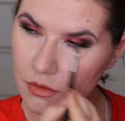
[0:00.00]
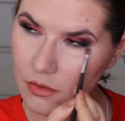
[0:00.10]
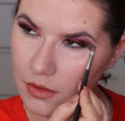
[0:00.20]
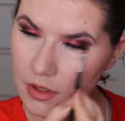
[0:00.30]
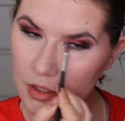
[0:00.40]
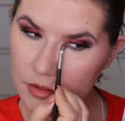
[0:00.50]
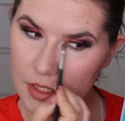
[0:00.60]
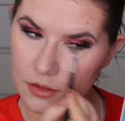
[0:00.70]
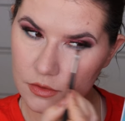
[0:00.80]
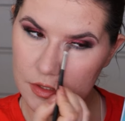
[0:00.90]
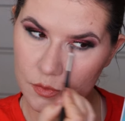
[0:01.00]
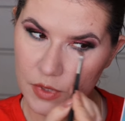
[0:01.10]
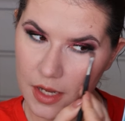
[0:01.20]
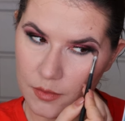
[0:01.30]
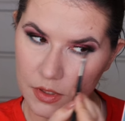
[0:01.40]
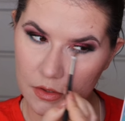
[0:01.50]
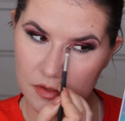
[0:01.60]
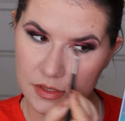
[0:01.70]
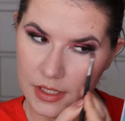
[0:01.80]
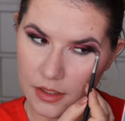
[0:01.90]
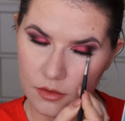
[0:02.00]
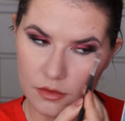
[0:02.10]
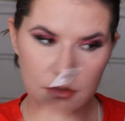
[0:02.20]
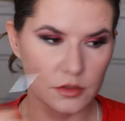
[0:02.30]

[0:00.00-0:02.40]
or got into this brand because their